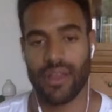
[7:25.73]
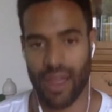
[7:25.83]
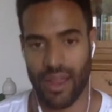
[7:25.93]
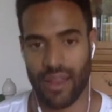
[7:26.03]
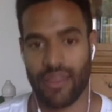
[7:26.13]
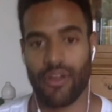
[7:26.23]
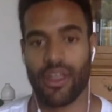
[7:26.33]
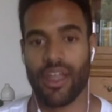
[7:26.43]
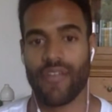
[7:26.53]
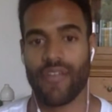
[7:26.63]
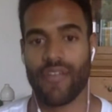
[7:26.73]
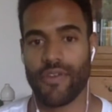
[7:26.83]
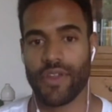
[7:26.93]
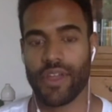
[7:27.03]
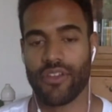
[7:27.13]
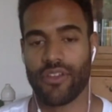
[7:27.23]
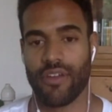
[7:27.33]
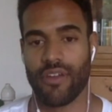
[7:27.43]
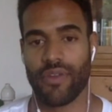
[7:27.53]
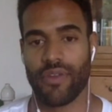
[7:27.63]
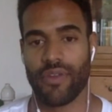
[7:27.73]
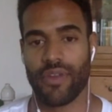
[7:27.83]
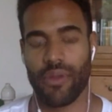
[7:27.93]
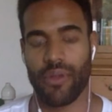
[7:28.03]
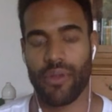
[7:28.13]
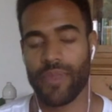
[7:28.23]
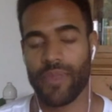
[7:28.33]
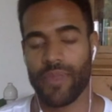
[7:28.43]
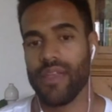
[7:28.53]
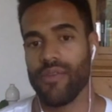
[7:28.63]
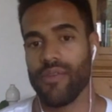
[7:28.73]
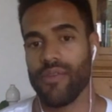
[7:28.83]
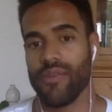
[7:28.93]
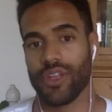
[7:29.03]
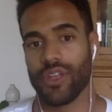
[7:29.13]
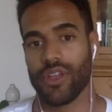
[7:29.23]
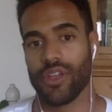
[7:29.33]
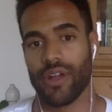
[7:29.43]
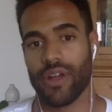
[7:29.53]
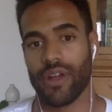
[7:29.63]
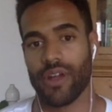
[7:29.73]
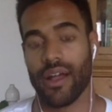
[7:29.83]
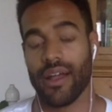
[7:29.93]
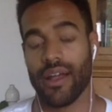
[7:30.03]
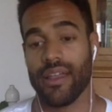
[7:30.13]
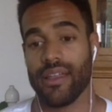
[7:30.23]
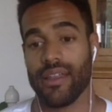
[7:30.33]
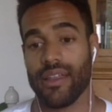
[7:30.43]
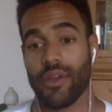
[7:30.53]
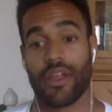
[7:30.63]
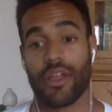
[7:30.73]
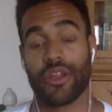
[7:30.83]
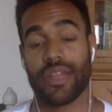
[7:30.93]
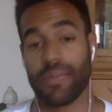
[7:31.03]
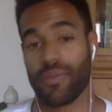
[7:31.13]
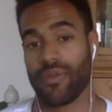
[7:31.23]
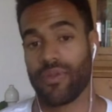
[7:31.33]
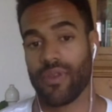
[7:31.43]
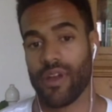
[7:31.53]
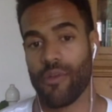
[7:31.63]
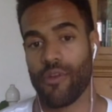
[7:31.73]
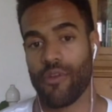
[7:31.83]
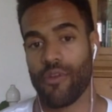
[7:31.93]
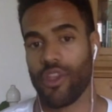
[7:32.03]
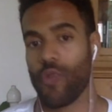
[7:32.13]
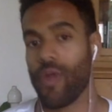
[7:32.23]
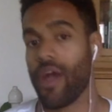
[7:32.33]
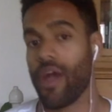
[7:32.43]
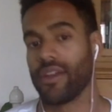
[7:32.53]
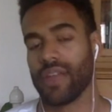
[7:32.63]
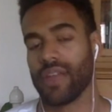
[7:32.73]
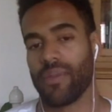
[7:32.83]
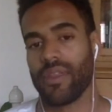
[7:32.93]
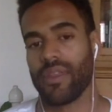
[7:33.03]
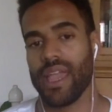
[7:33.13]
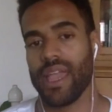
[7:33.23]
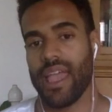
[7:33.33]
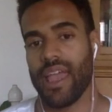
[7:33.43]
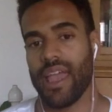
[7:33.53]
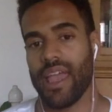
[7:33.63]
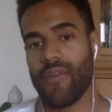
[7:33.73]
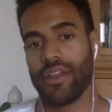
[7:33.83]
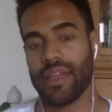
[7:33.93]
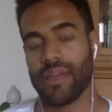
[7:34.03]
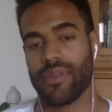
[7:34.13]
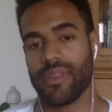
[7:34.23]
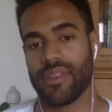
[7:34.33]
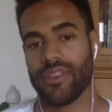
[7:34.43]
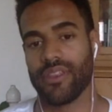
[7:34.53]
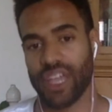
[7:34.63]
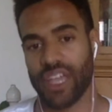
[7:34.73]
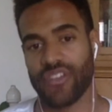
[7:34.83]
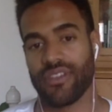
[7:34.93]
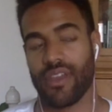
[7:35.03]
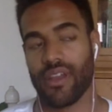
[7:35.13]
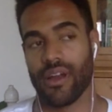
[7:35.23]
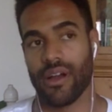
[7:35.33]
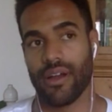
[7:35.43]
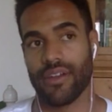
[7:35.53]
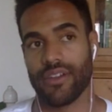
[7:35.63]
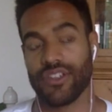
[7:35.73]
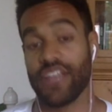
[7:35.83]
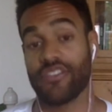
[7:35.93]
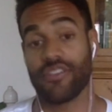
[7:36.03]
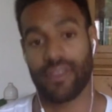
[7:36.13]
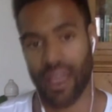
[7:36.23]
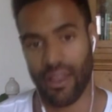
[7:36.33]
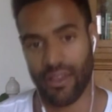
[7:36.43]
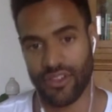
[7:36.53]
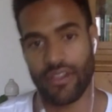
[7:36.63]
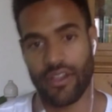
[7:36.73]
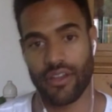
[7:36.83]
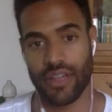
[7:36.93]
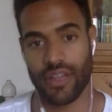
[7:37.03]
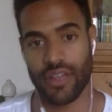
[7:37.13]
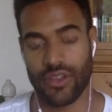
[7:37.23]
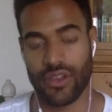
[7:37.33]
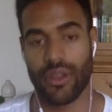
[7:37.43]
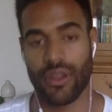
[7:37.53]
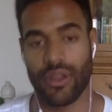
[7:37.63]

All right, so careful if you look at yourself in the camera, which you're notice how your lips are moving. So you're rounding your lips, and rounding your lips changes the sound, changes the articulation.